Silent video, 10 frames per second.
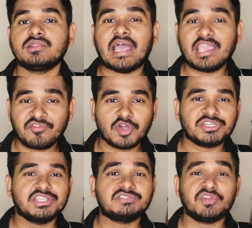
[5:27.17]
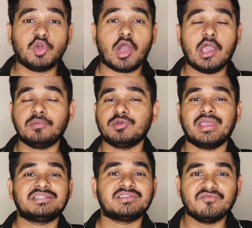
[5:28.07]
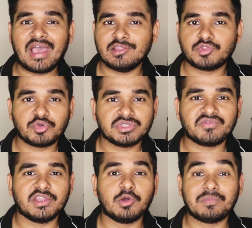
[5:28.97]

Thank you for watching this video. I hope you get some value through this video.